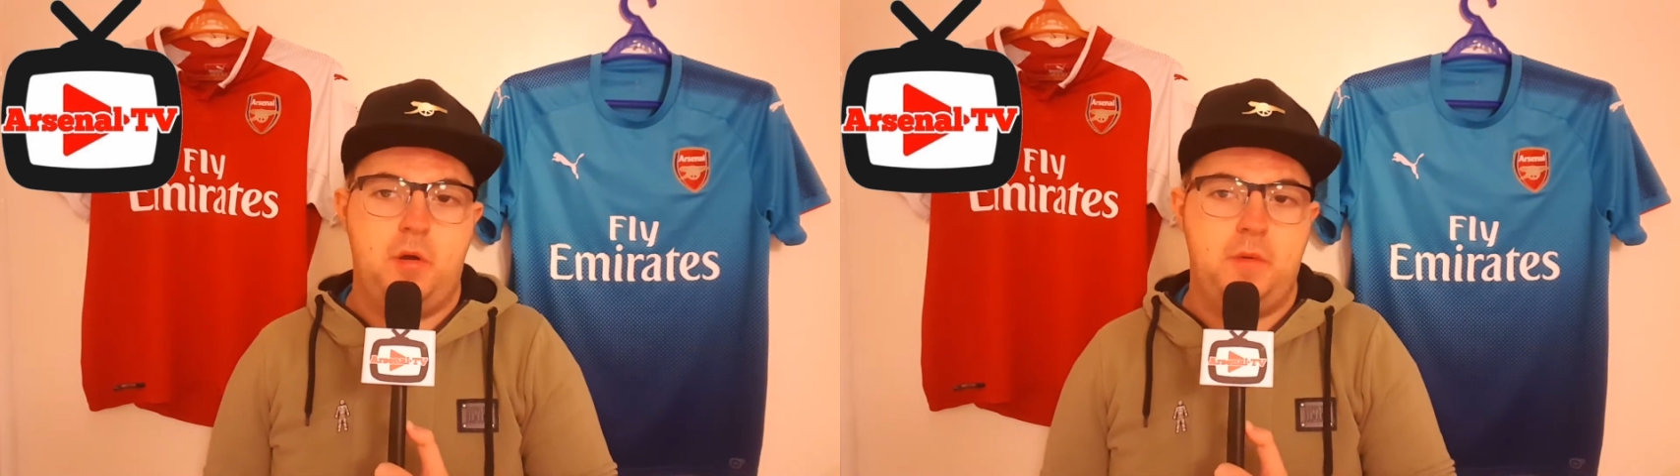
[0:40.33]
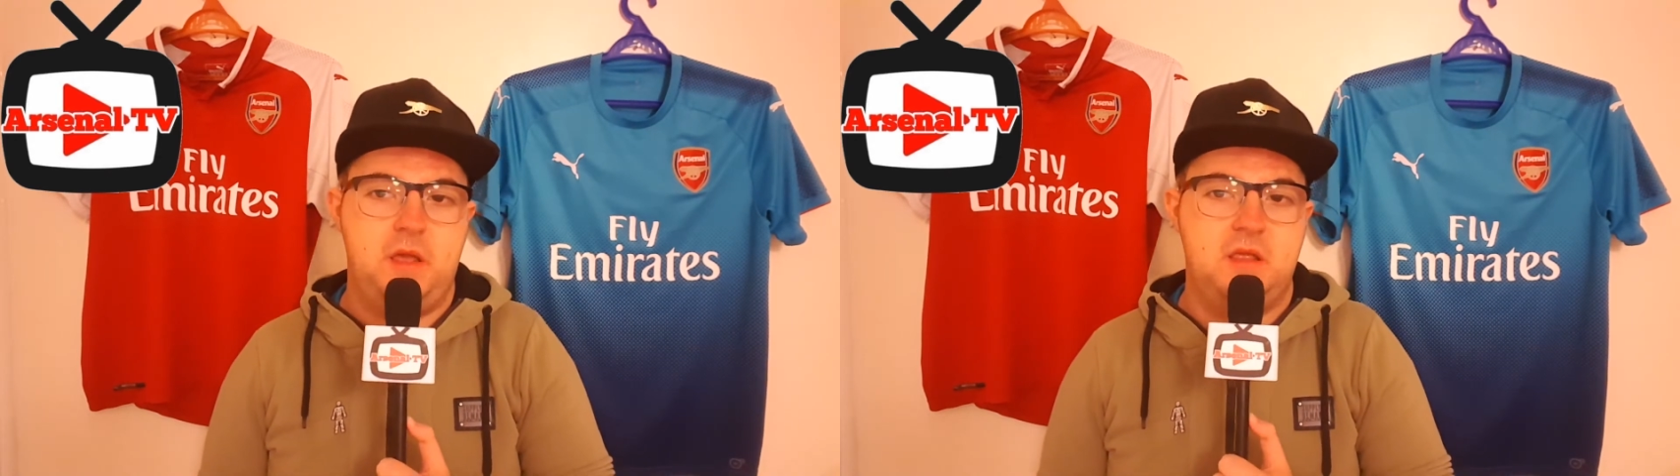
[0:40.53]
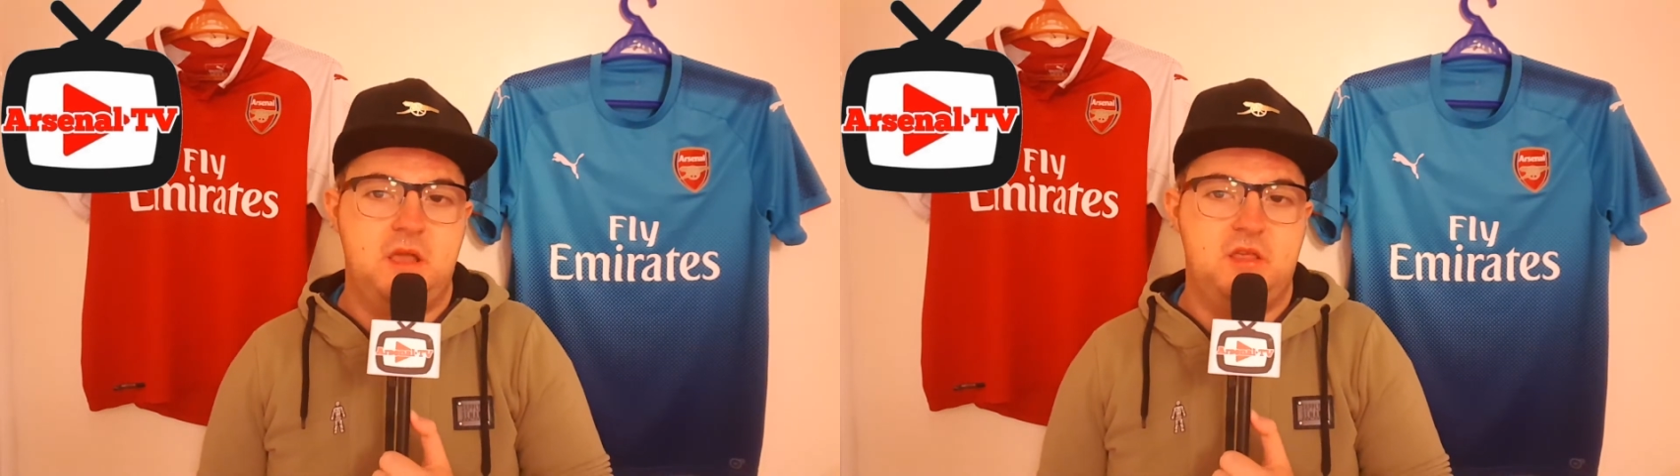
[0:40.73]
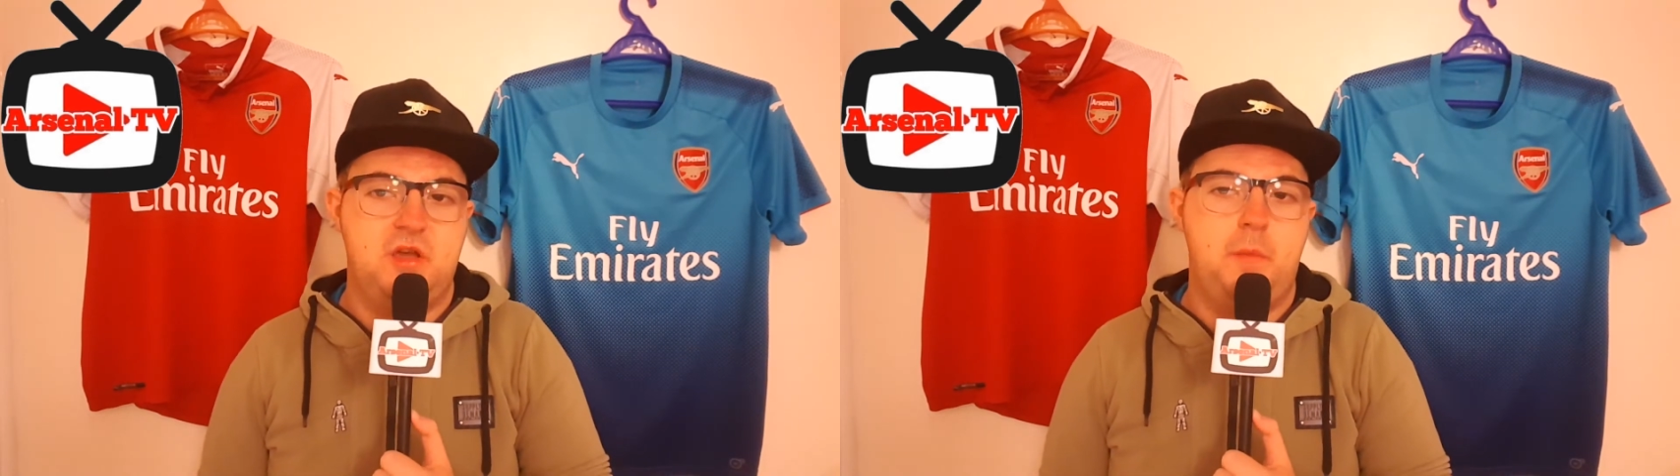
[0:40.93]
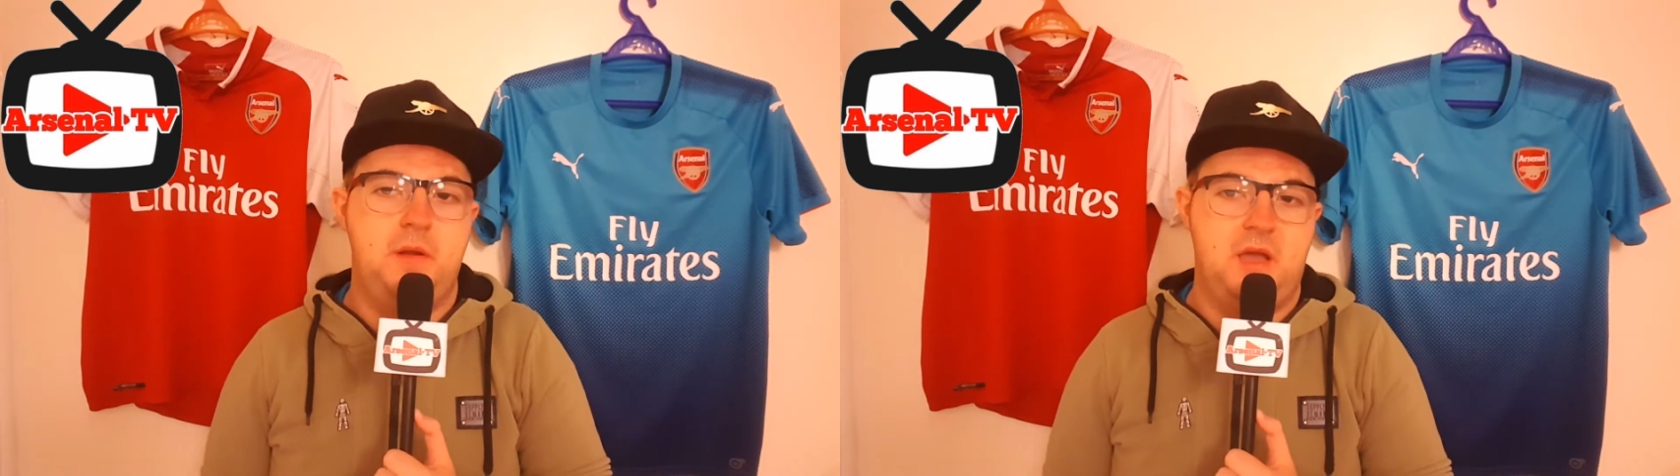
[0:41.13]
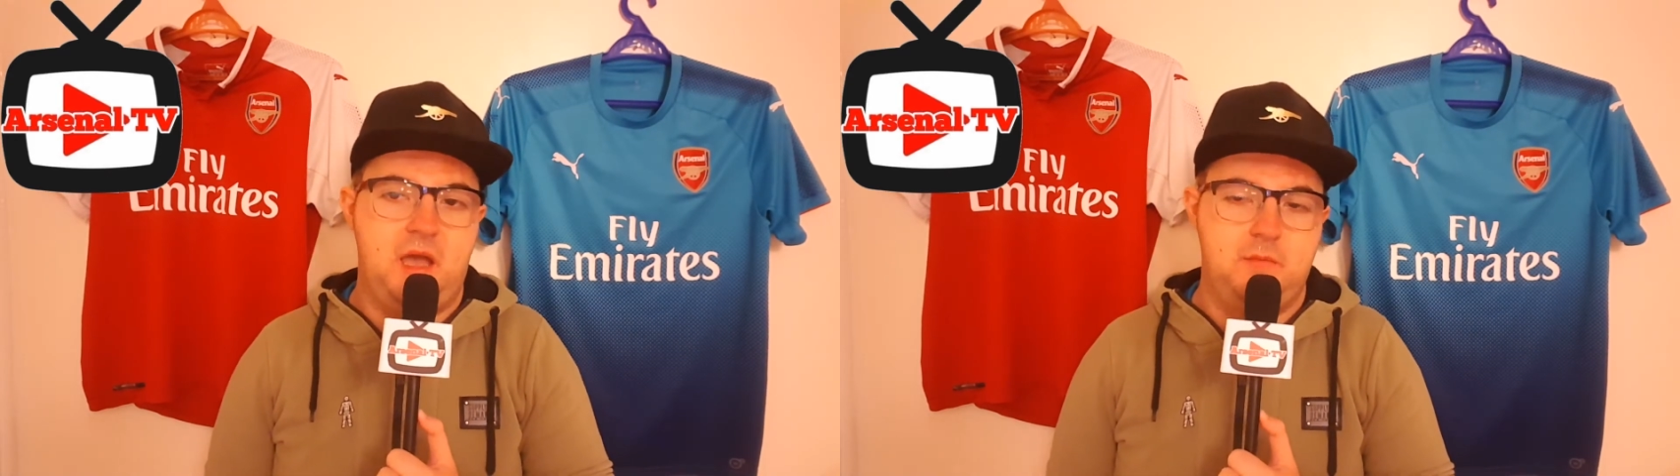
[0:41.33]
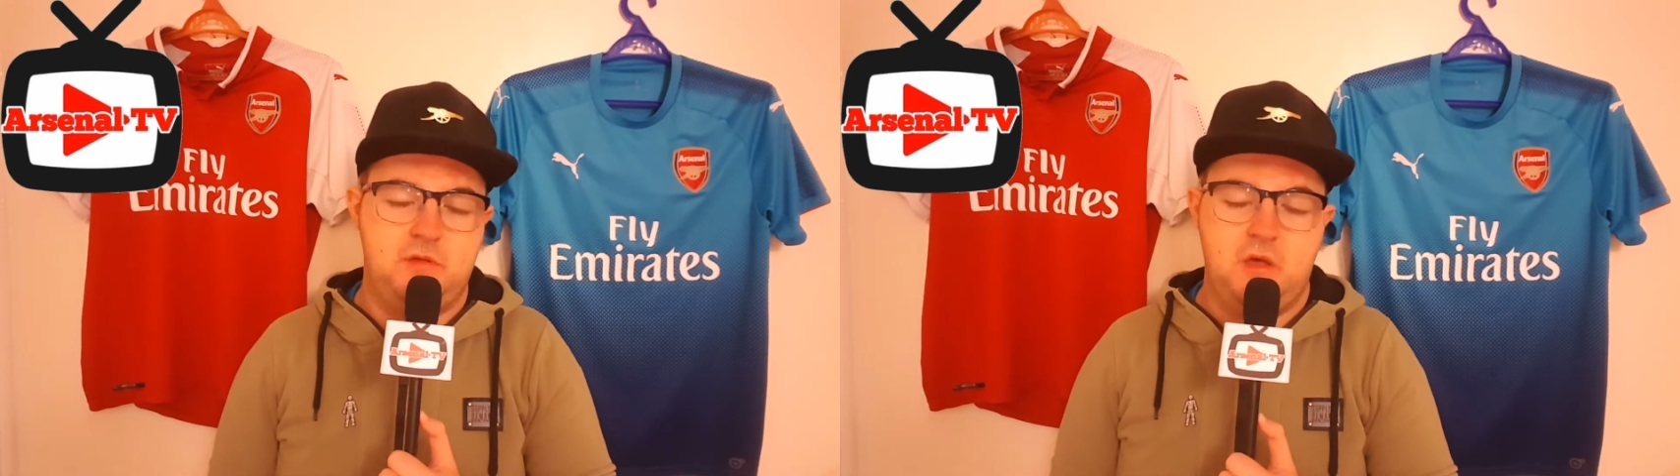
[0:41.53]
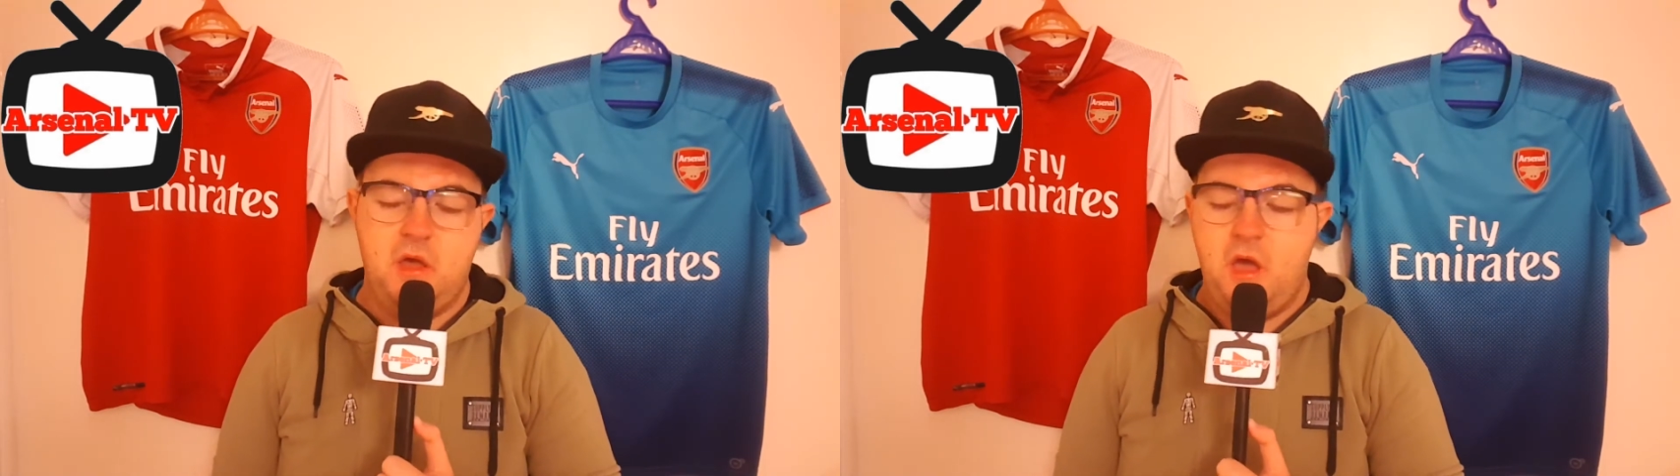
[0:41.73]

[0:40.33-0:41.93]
probably in the next couple of games